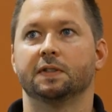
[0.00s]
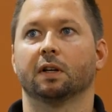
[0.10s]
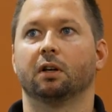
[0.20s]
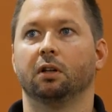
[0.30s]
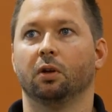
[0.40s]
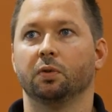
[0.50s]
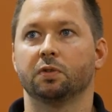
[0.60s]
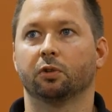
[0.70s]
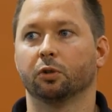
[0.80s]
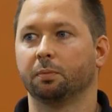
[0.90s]
It's a
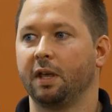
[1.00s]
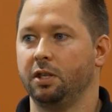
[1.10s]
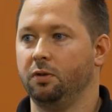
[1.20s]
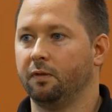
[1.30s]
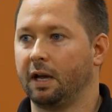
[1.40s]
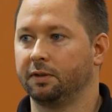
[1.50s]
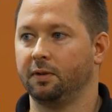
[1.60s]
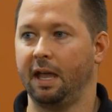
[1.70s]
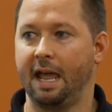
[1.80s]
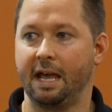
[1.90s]
closed group that you've got
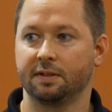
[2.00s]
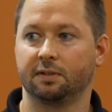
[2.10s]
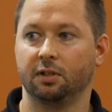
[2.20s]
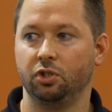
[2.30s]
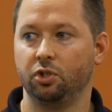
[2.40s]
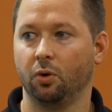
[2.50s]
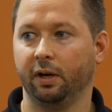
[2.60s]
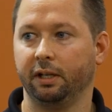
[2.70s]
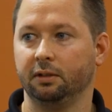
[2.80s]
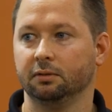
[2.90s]
to ask to
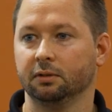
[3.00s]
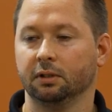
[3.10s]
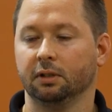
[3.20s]
join,